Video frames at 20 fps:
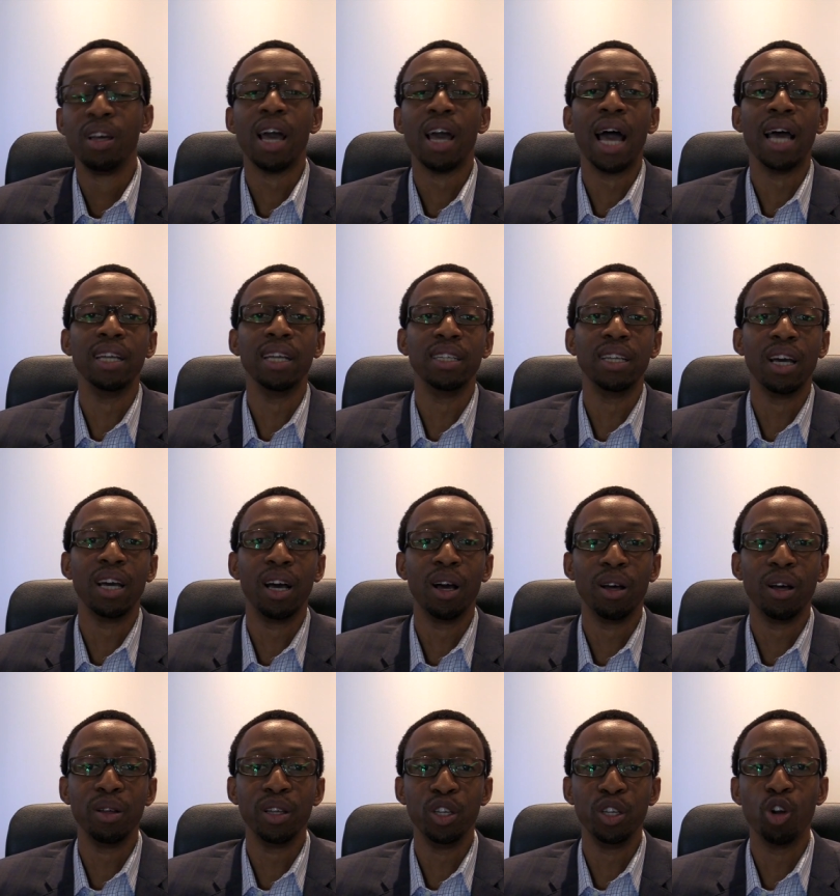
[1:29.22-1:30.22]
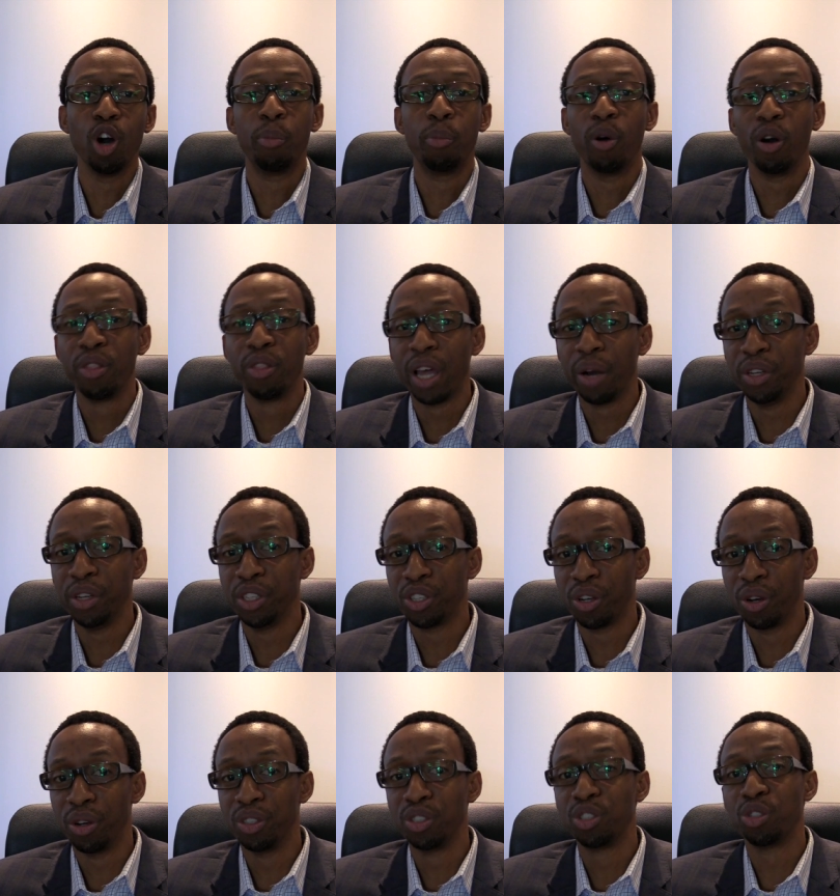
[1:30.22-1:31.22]
And uh, you know, upon their
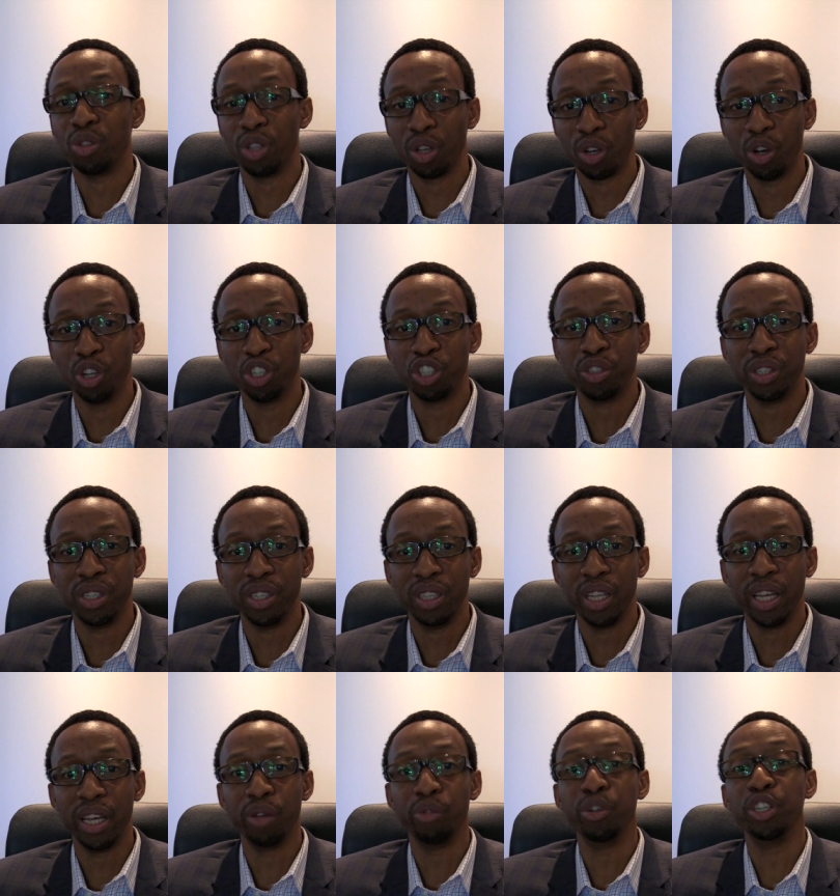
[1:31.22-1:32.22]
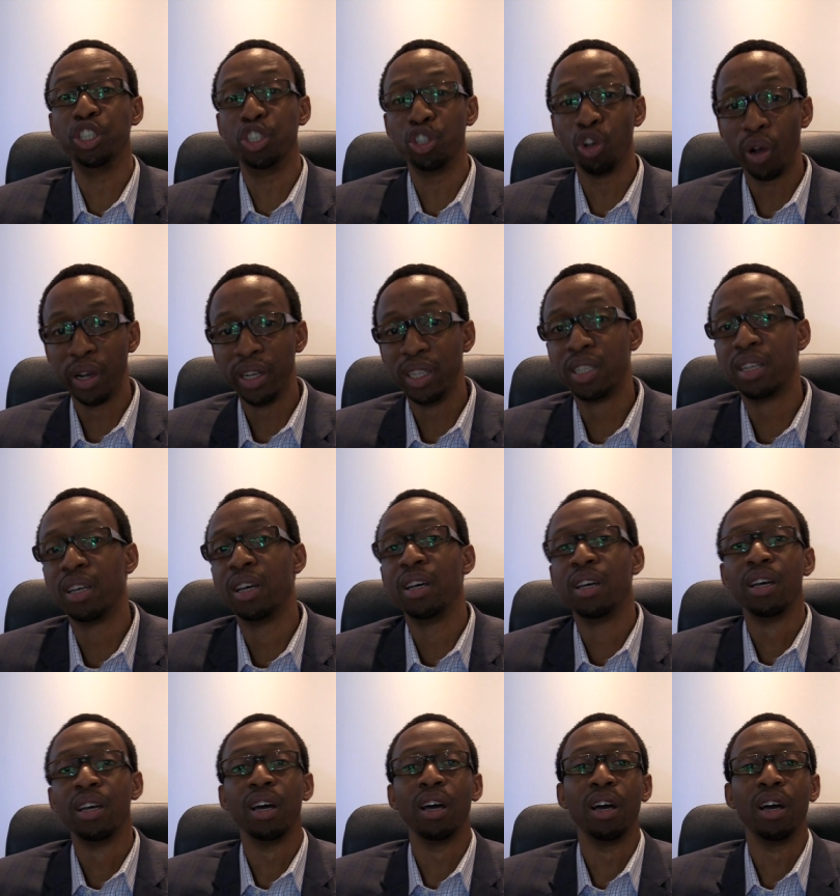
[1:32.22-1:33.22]
return to the country, they rejoined
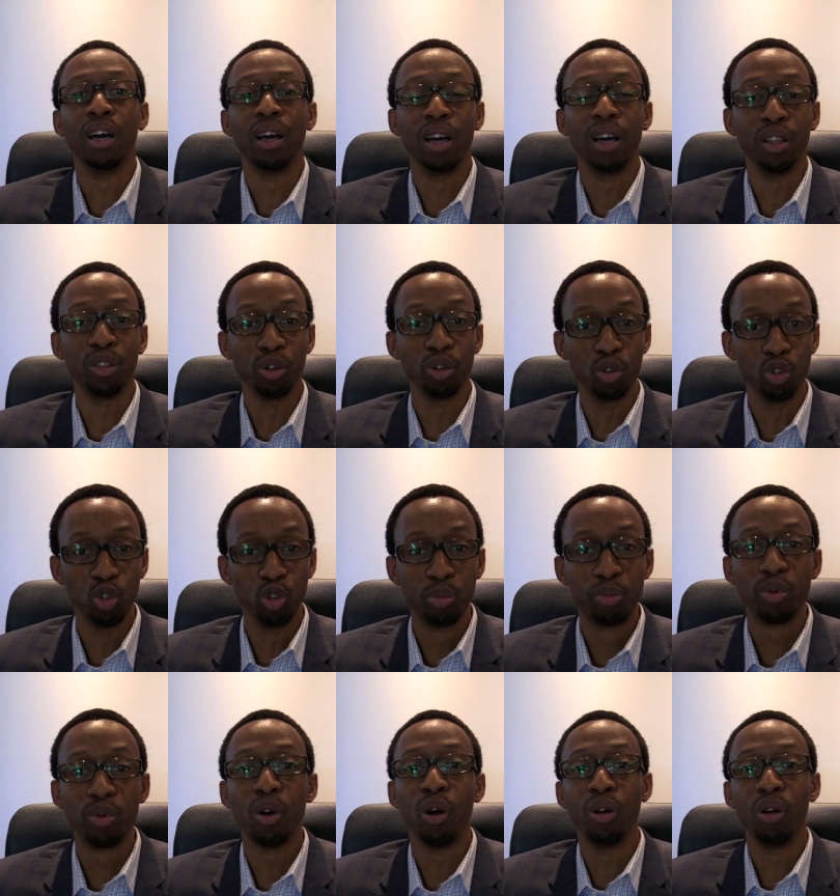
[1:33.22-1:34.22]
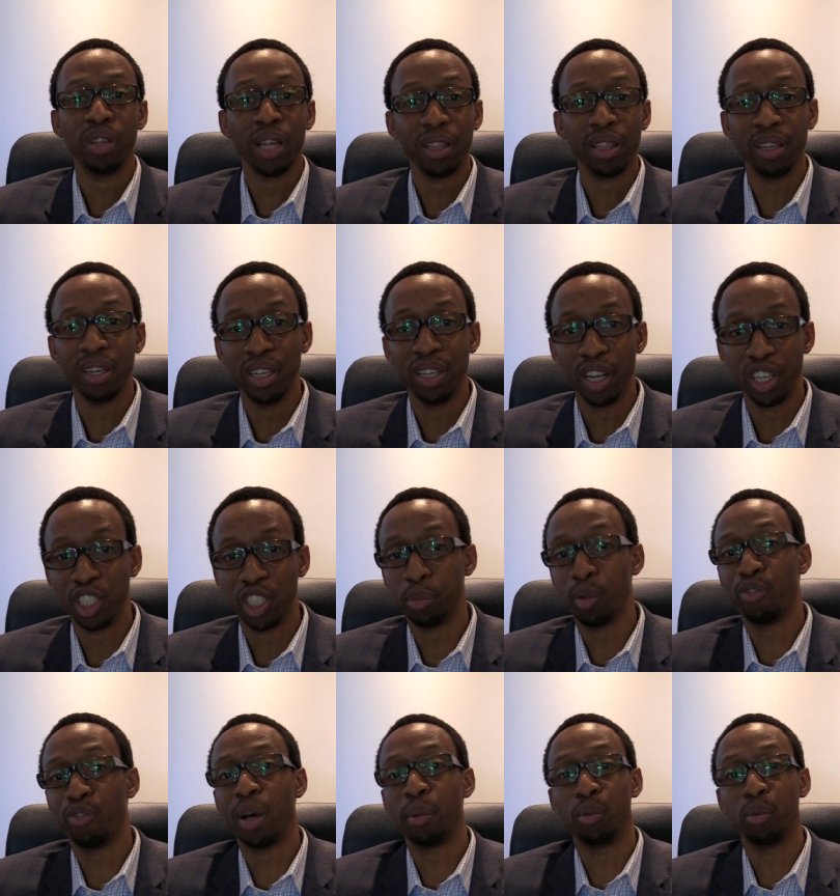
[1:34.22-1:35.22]
uh, the group under the leadership
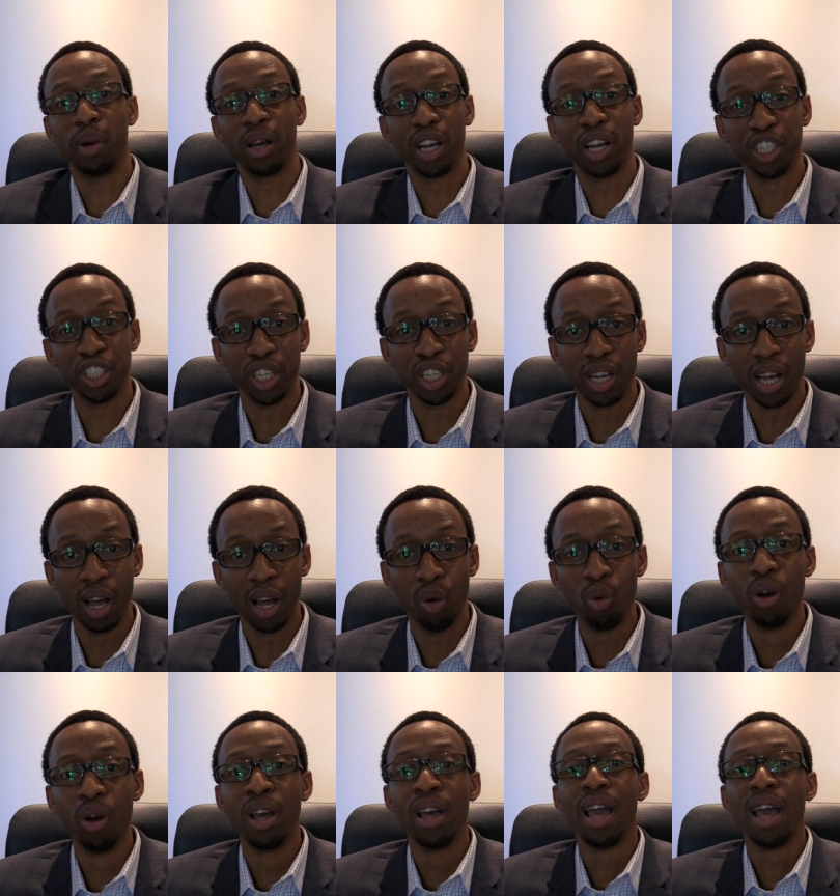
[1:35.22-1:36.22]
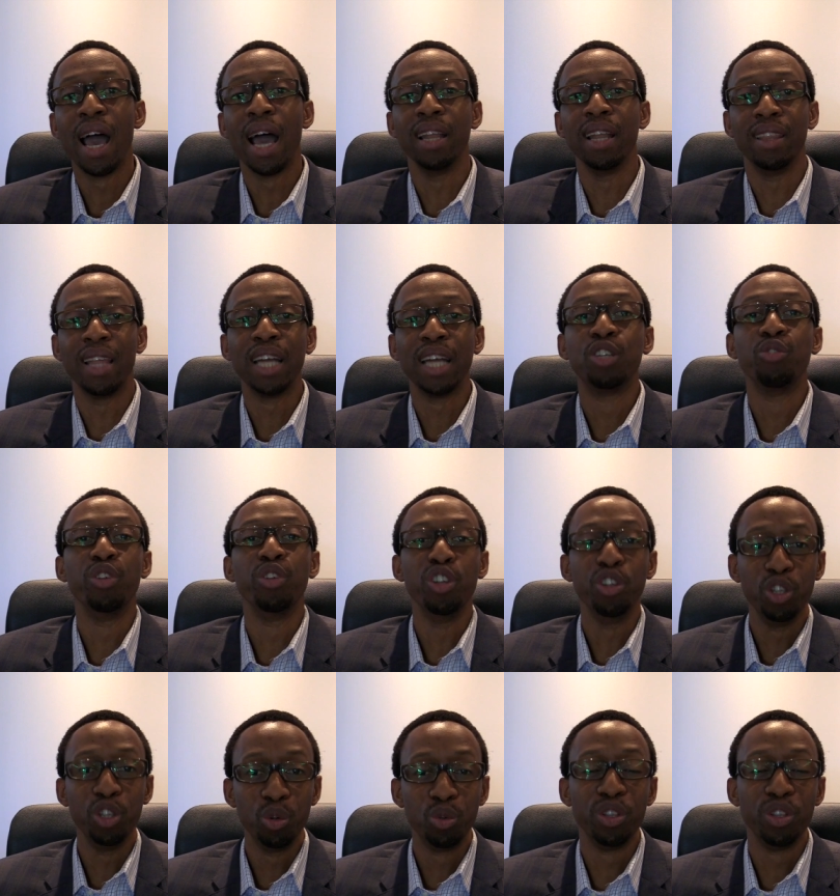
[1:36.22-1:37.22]
of Abubakar Shekau, and that
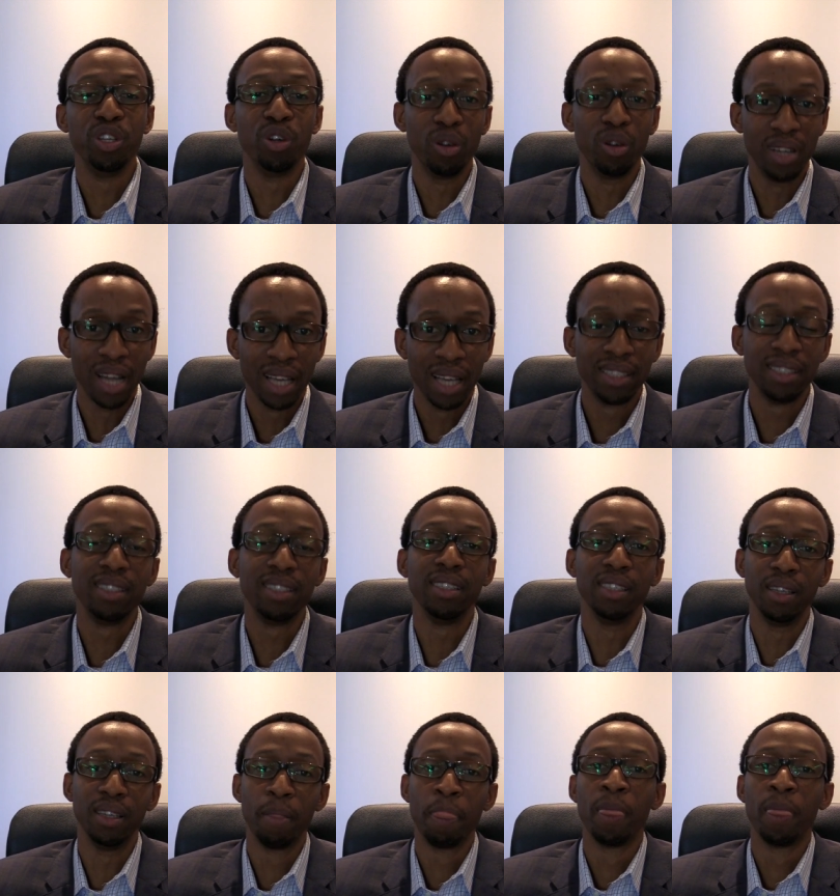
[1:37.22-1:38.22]
renewed the audacity